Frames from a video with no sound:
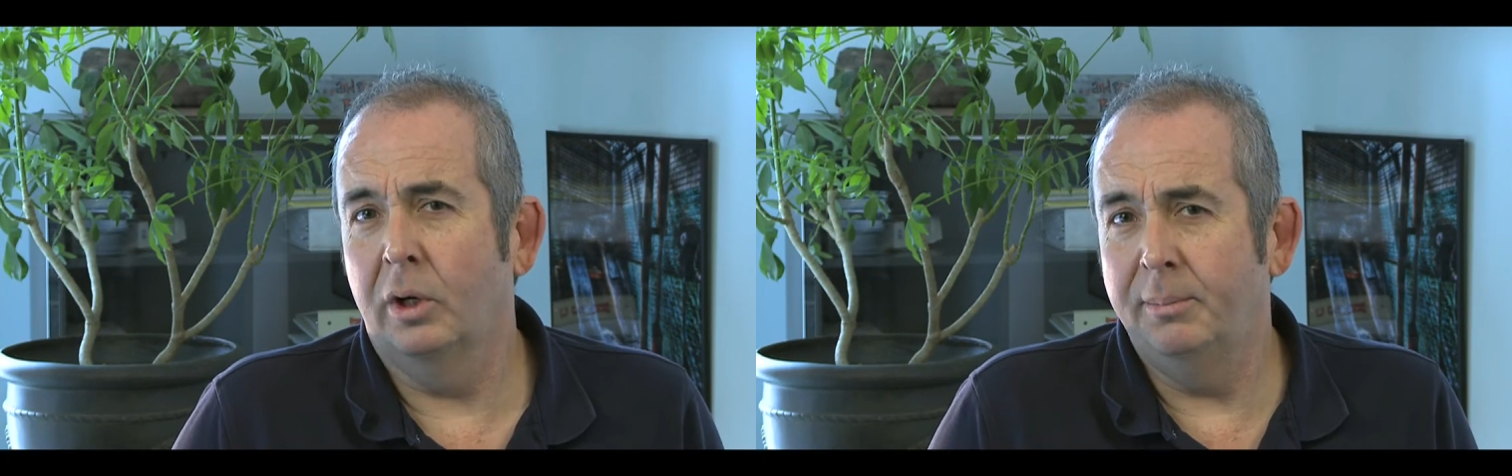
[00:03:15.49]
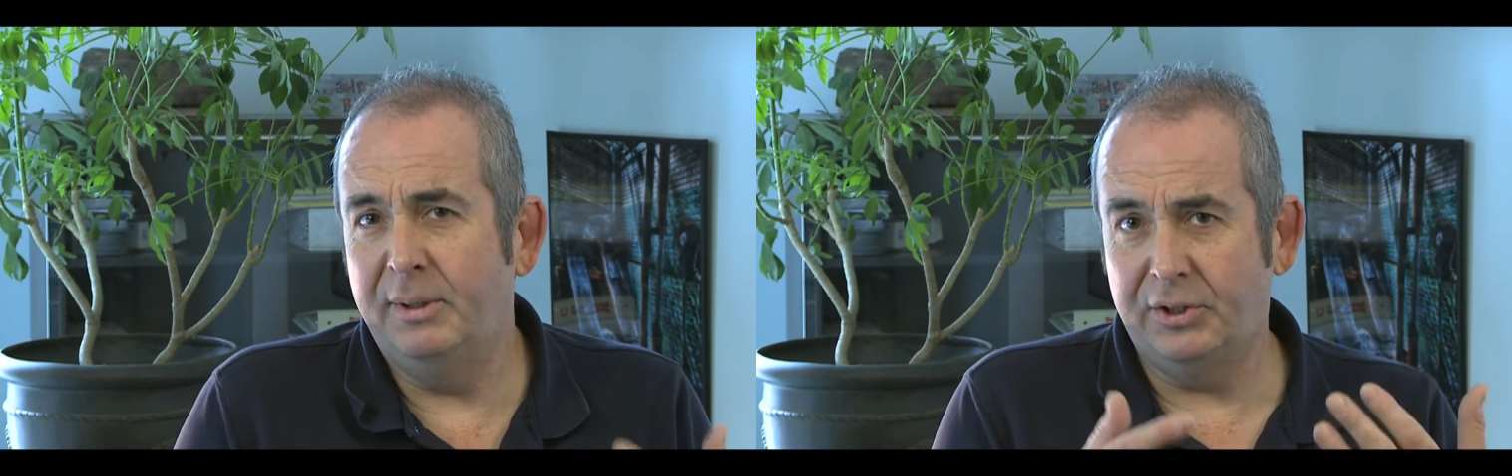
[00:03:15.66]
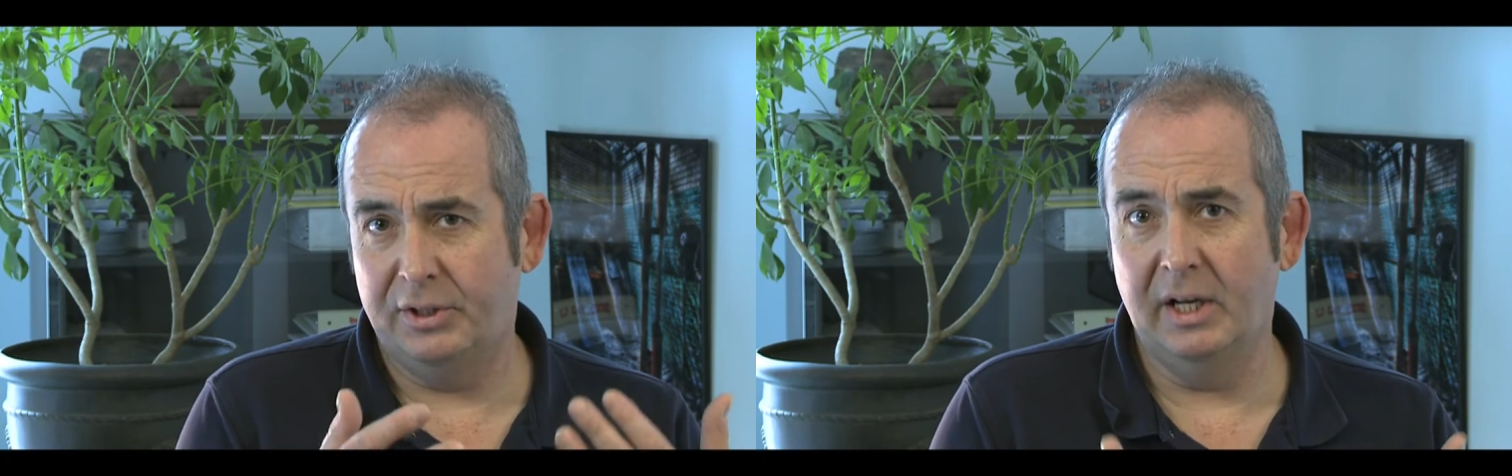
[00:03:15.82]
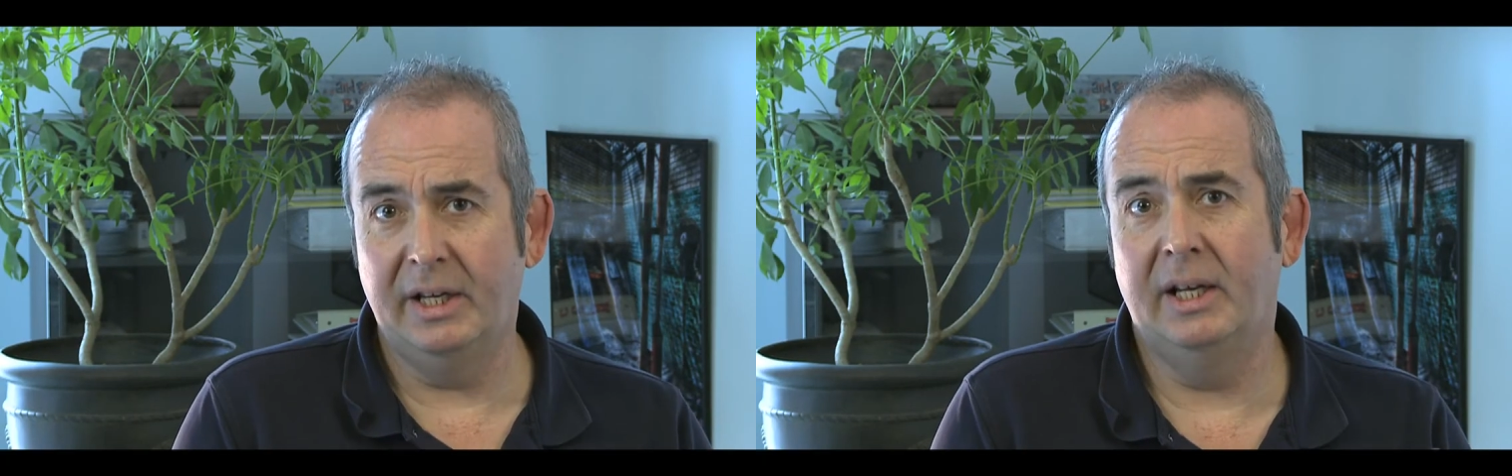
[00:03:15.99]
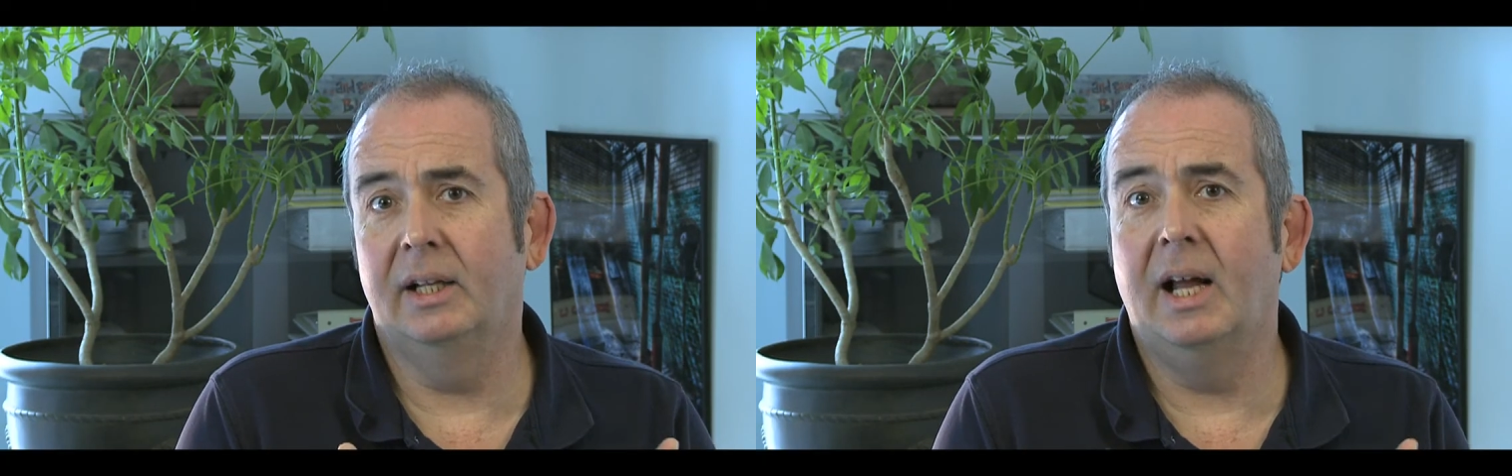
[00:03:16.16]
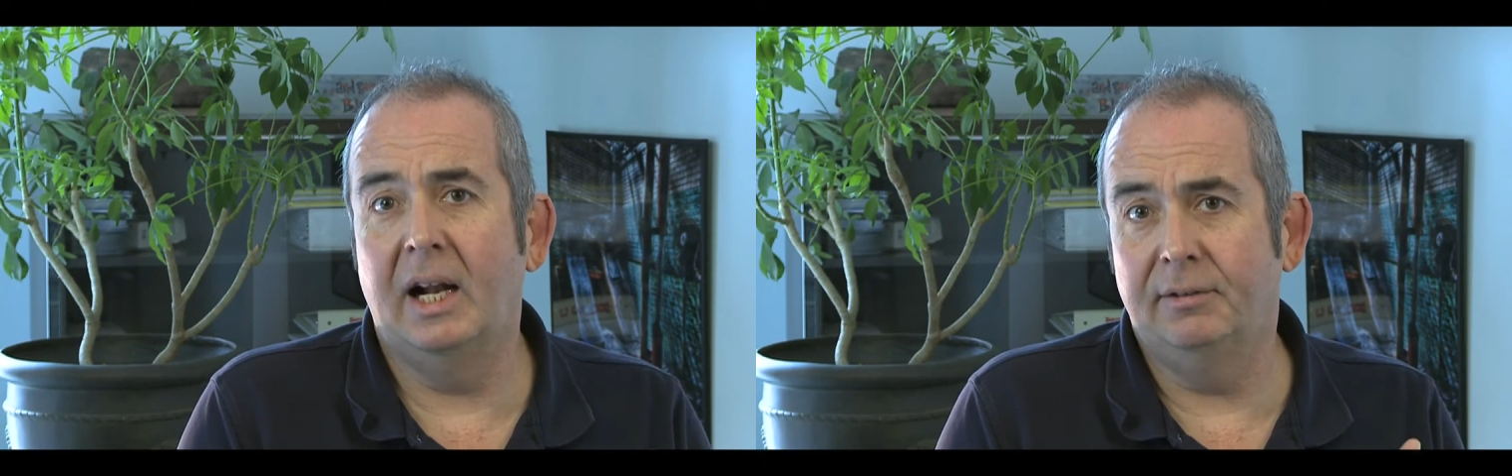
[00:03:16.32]
going to be studying
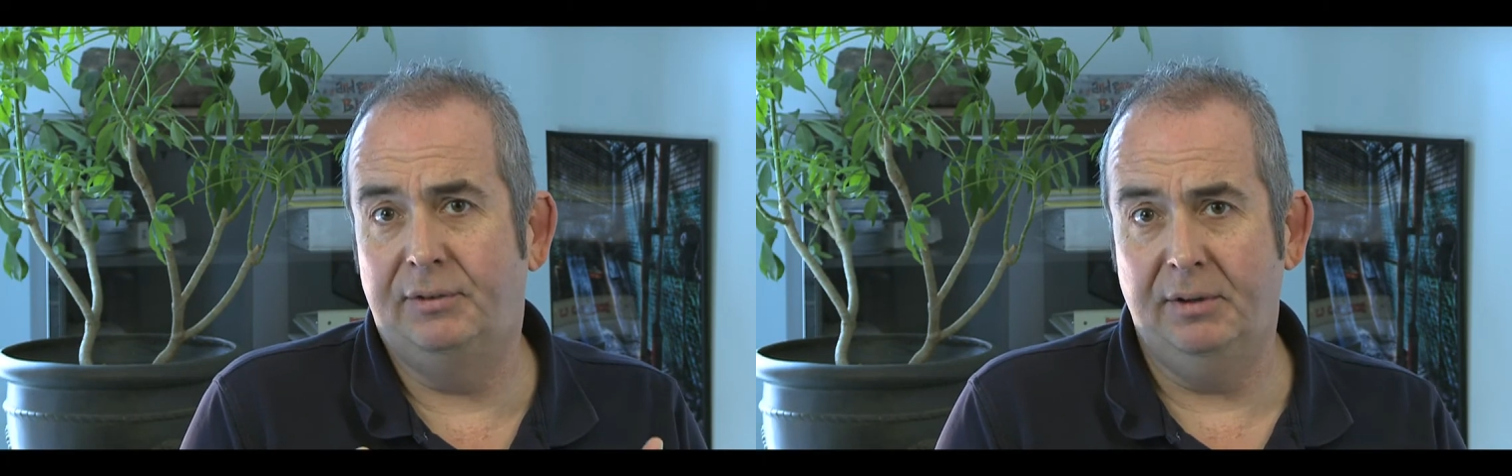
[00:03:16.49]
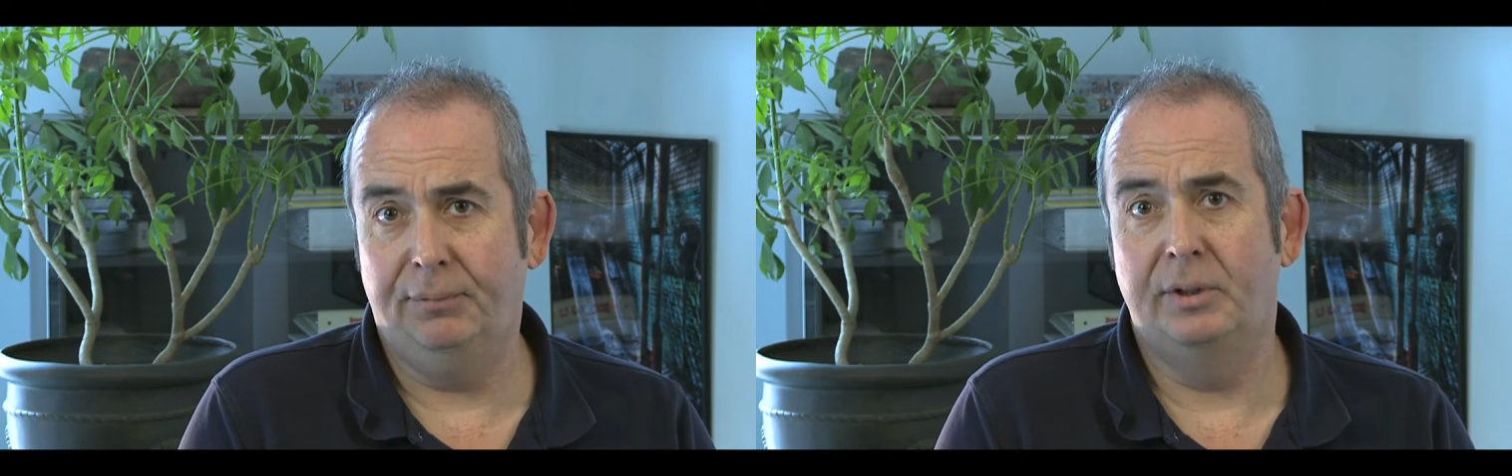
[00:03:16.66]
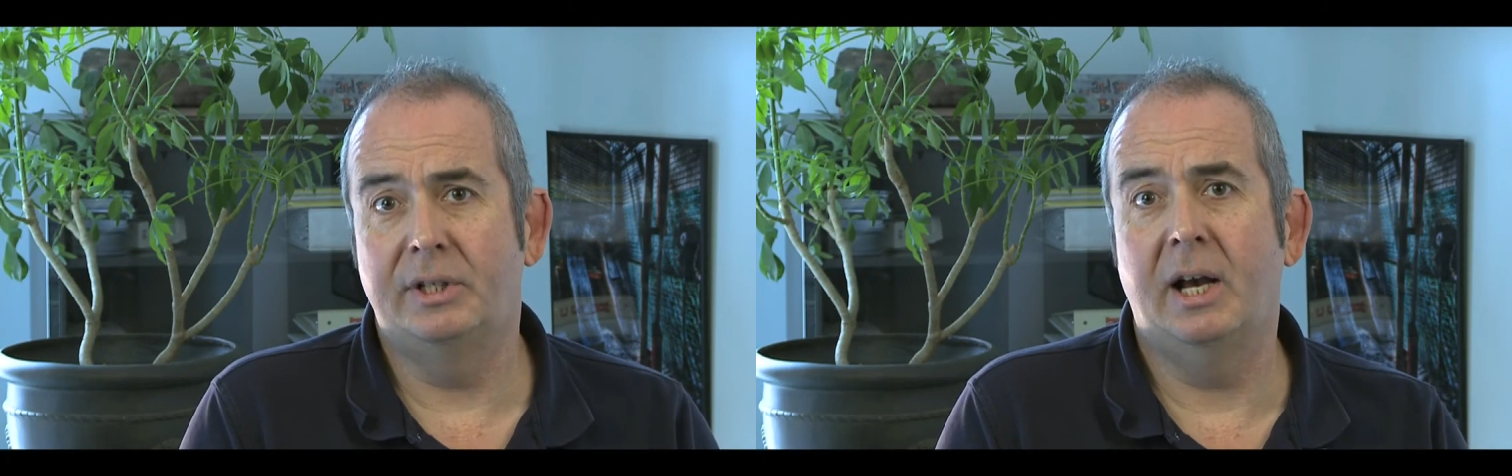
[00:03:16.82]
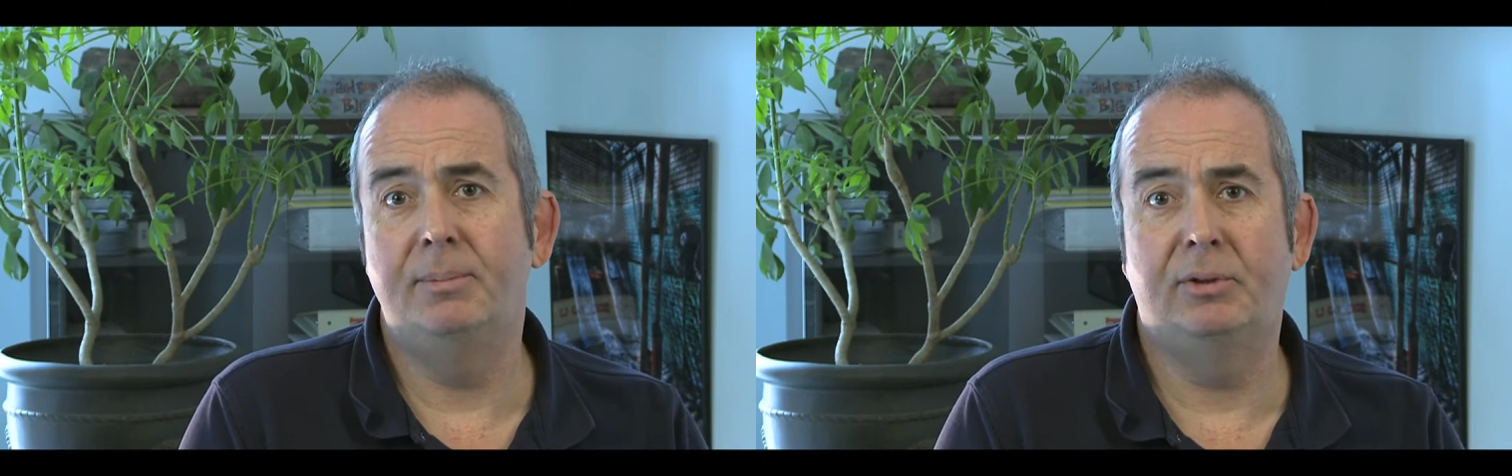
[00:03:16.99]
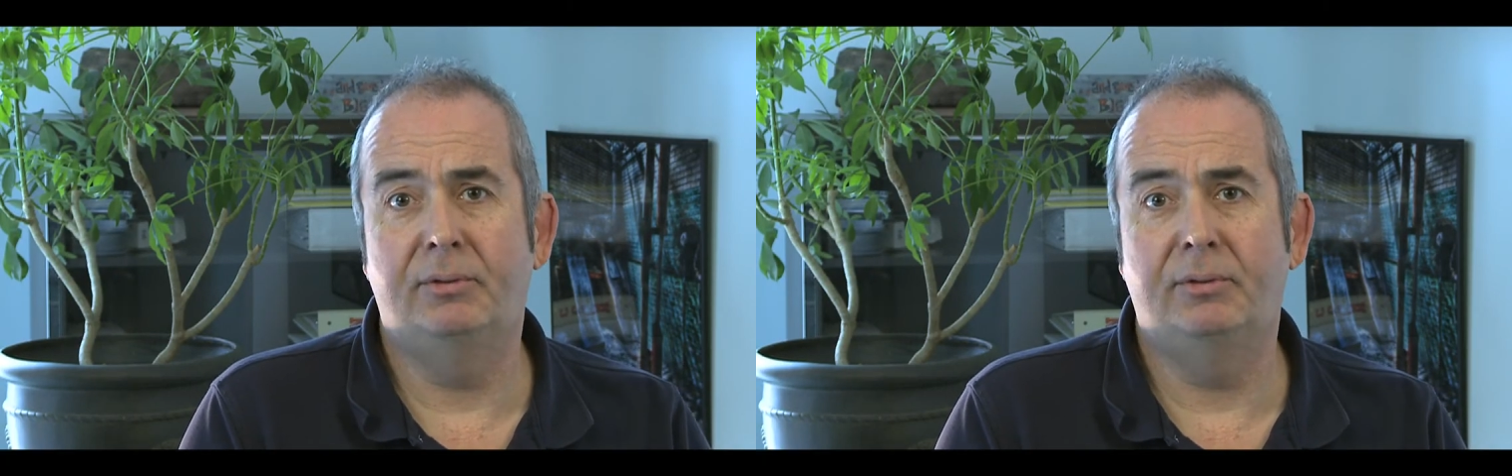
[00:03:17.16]
a lot of different types